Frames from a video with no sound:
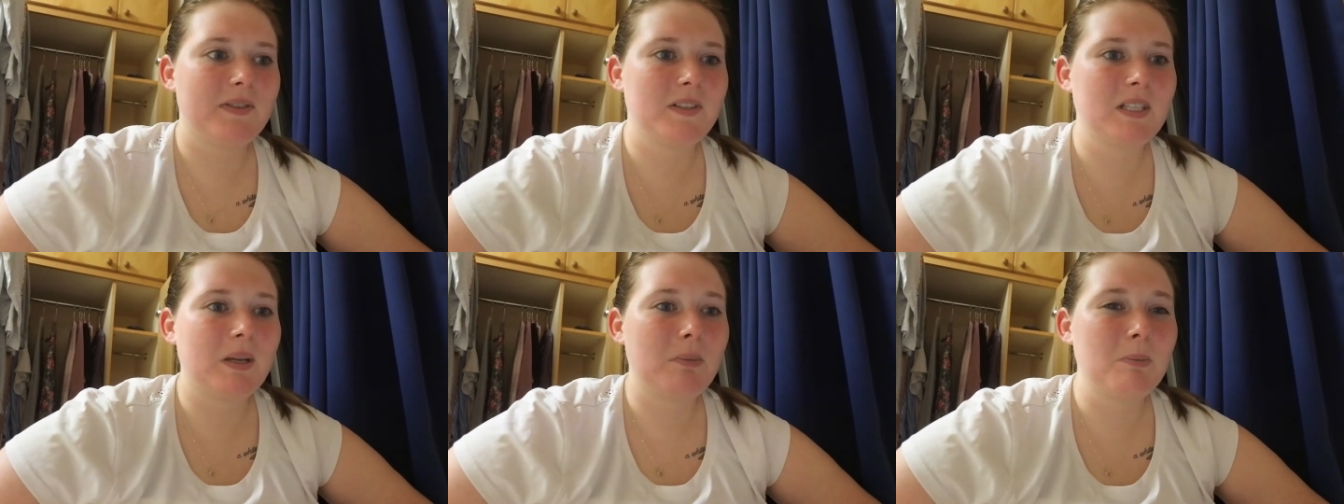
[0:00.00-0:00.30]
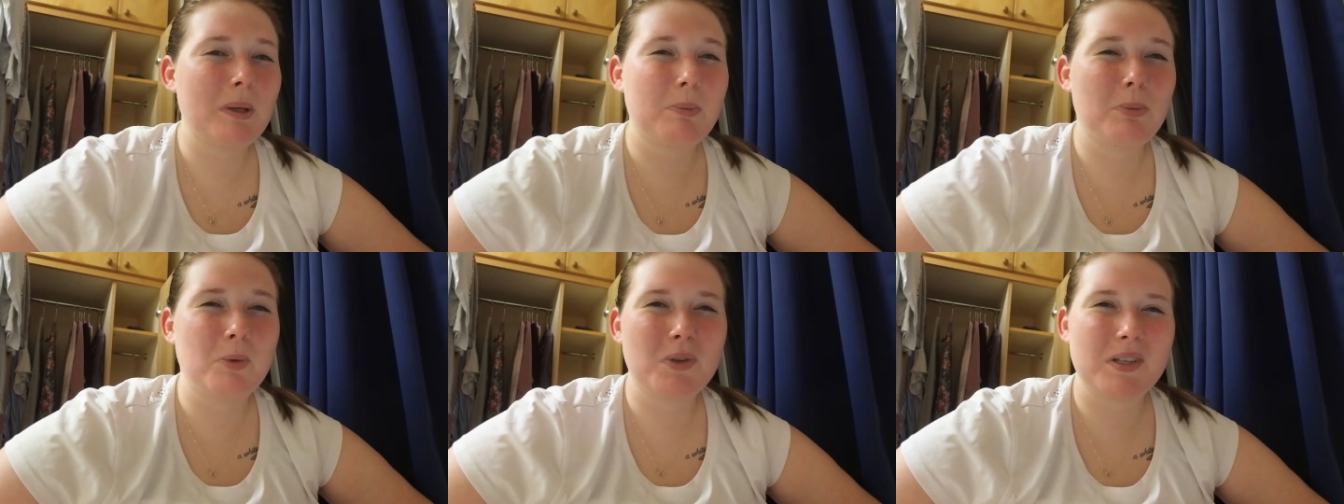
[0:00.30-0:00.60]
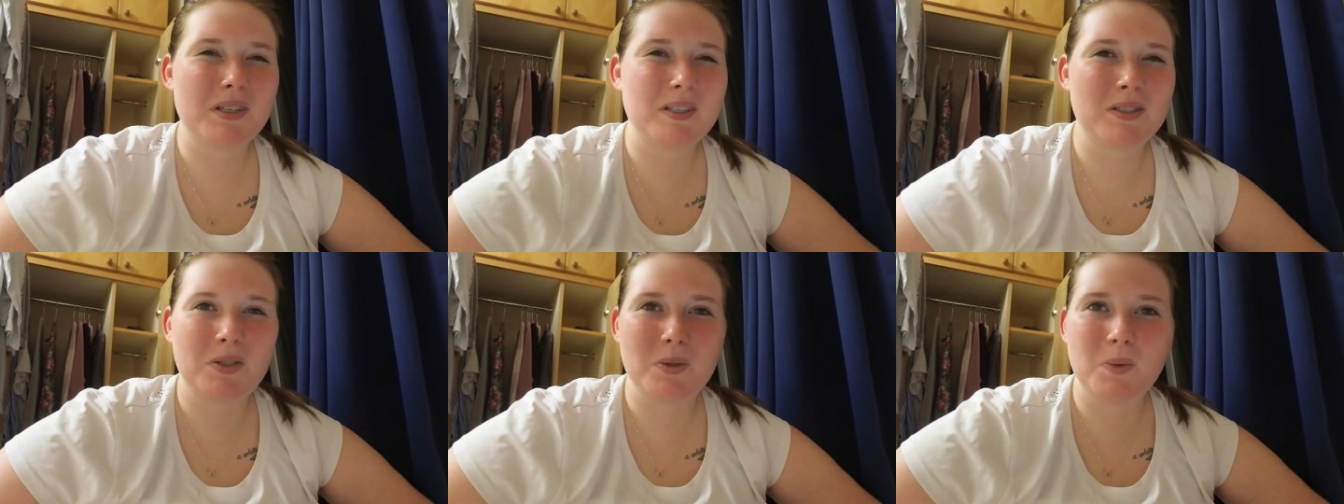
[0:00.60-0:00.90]
For some people,
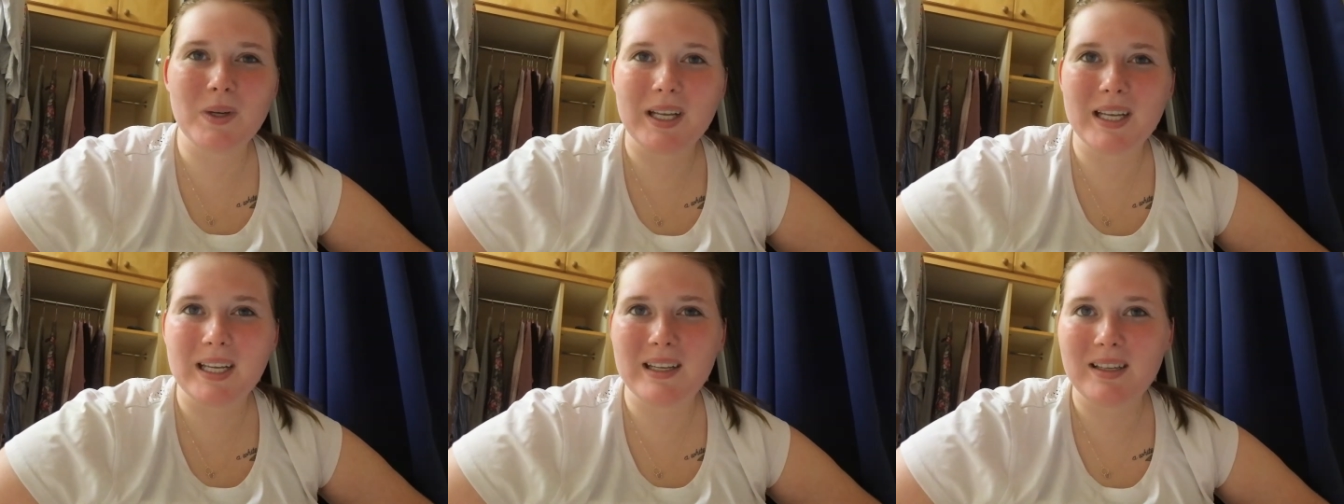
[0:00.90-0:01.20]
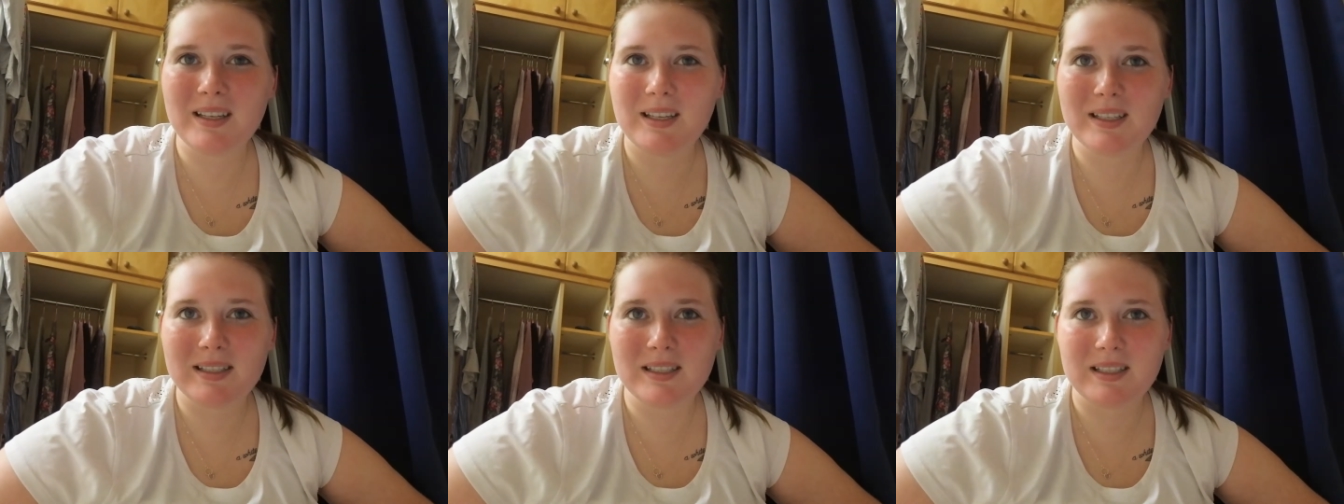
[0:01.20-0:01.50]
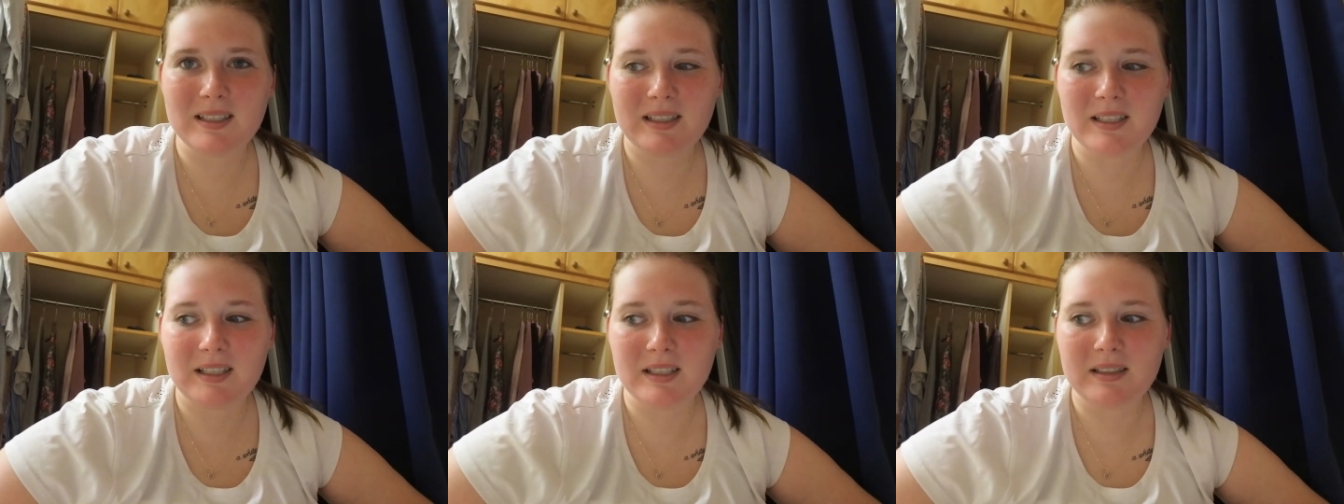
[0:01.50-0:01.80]
just doing it
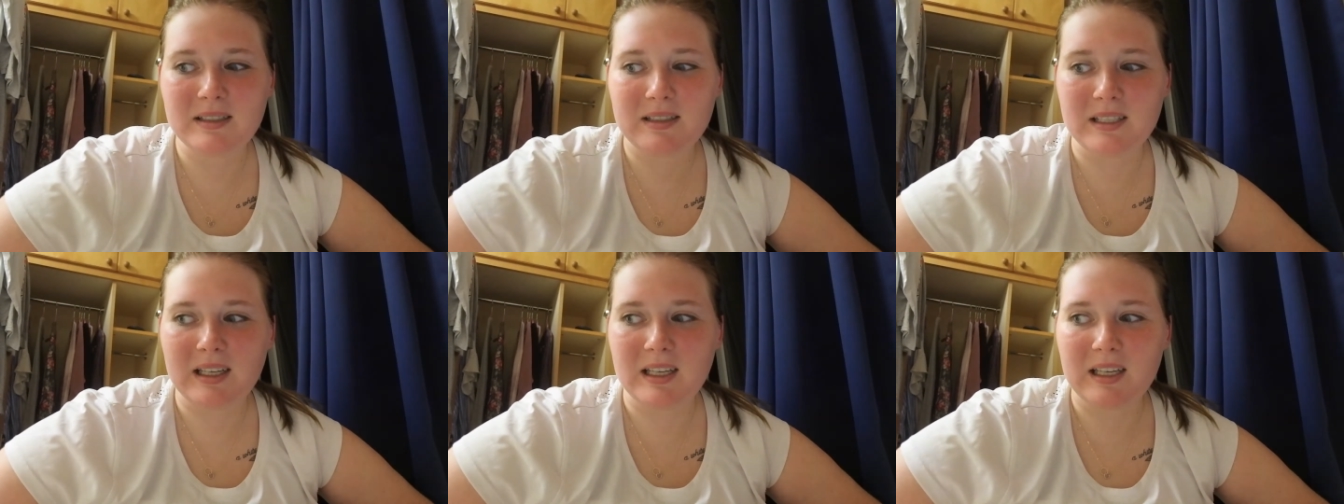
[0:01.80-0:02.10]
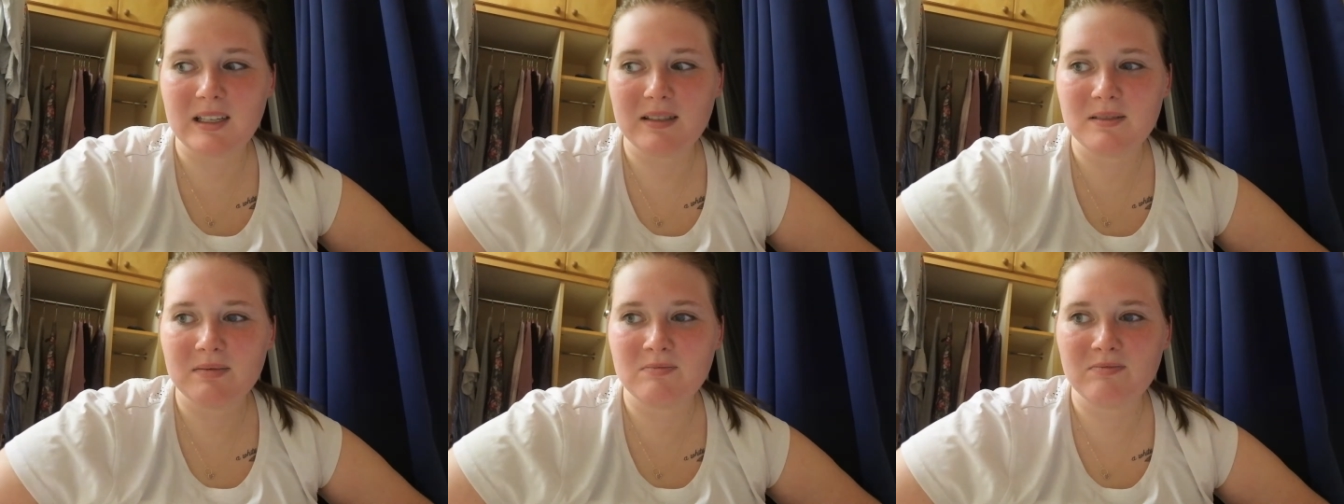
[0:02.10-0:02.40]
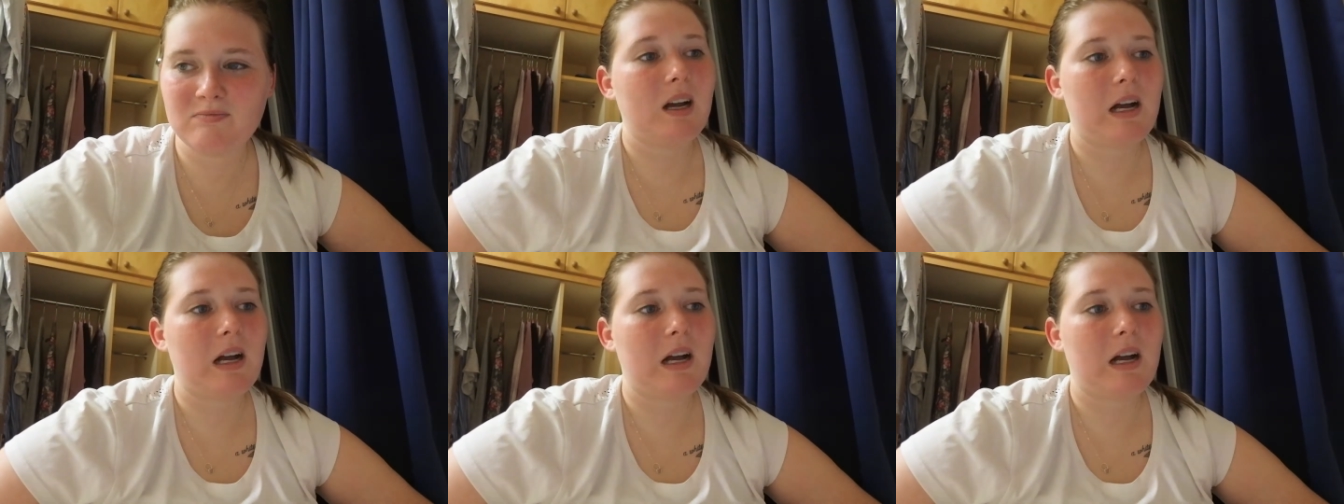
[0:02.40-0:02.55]
isn't easy.